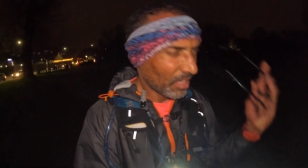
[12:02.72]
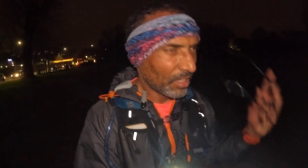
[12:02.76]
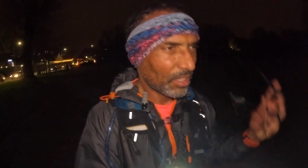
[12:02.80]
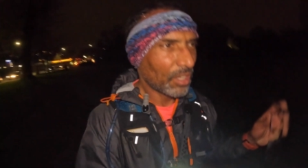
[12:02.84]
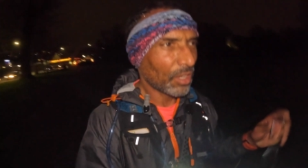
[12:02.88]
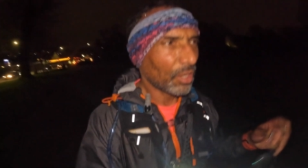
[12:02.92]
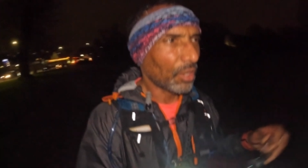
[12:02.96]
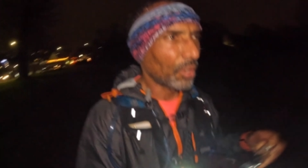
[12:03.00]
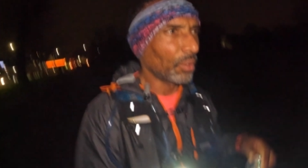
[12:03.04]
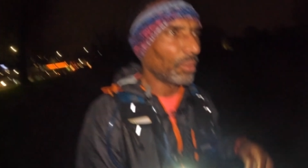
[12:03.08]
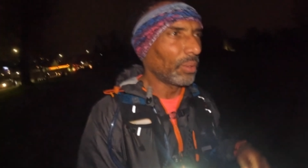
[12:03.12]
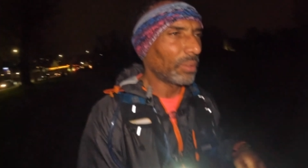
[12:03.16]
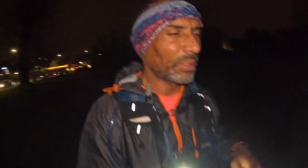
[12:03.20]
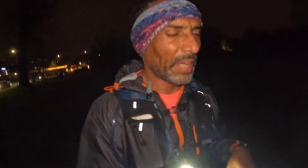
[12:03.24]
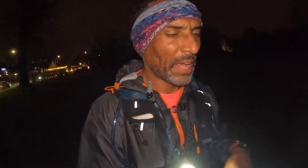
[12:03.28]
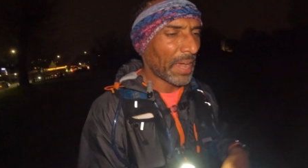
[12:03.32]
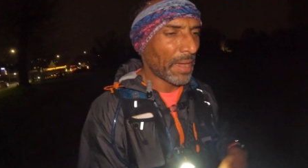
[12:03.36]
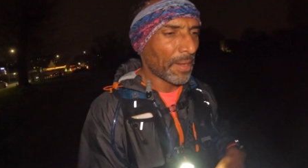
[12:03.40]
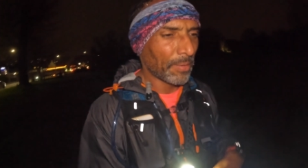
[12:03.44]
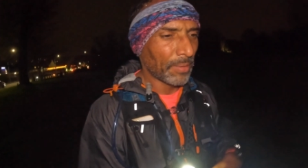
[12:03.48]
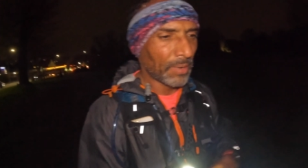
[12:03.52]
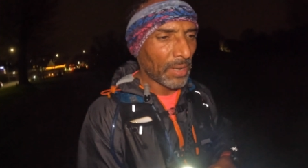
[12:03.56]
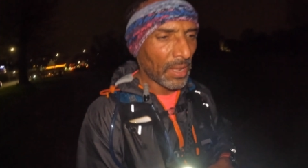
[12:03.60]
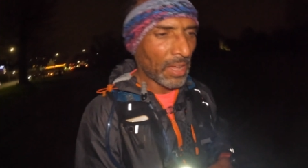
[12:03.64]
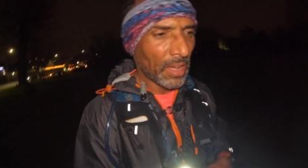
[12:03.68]
to cool
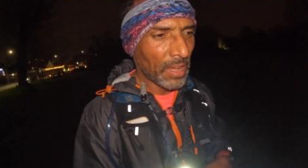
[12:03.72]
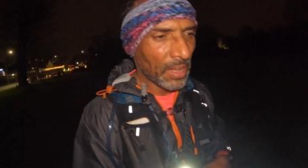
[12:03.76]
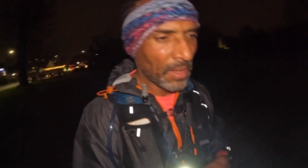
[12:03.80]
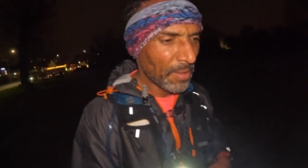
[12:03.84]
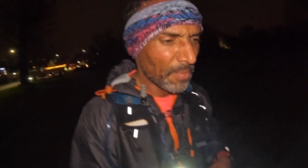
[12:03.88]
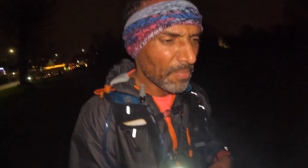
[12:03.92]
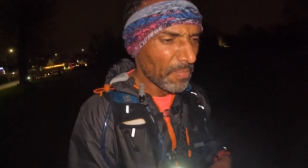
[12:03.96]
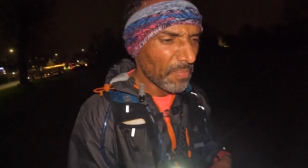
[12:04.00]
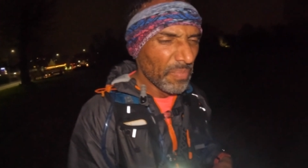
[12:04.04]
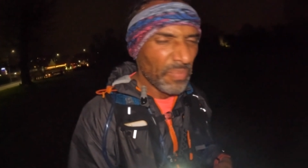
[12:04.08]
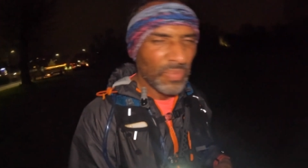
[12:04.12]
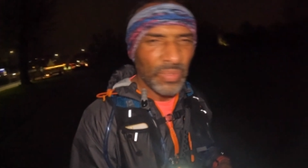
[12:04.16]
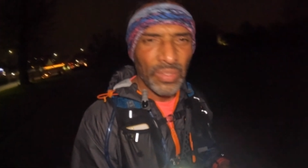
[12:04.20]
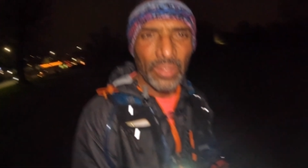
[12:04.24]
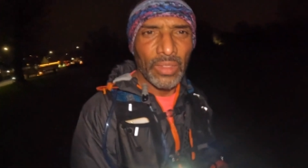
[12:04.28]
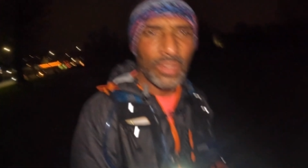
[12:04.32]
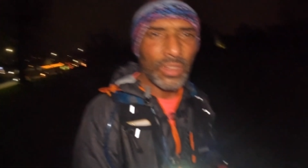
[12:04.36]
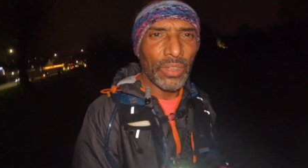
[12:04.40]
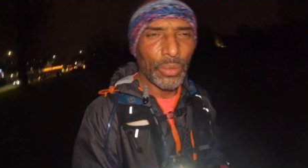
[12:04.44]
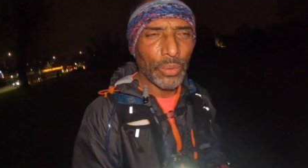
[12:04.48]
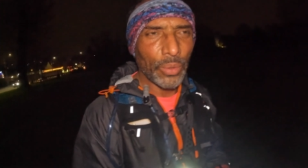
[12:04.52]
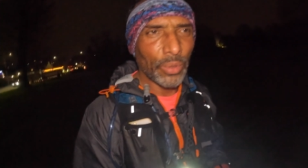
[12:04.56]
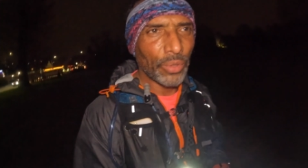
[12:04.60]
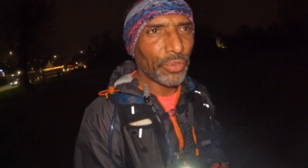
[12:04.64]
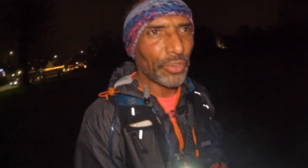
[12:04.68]
down,
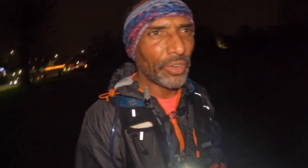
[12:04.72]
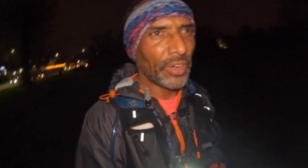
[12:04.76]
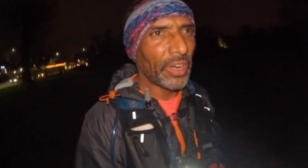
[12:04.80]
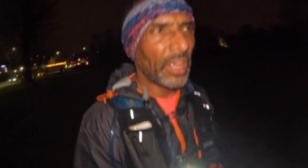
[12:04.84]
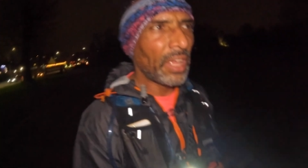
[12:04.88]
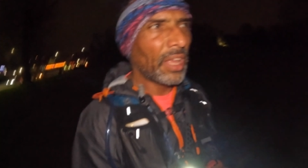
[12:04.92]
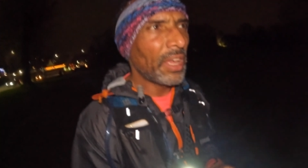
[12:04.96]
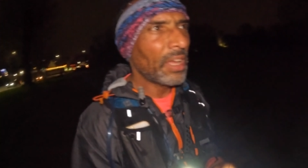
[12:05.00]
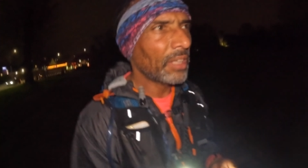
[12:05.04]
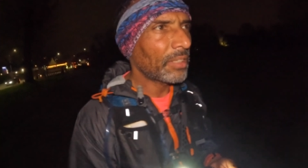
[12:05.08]
2 or 3,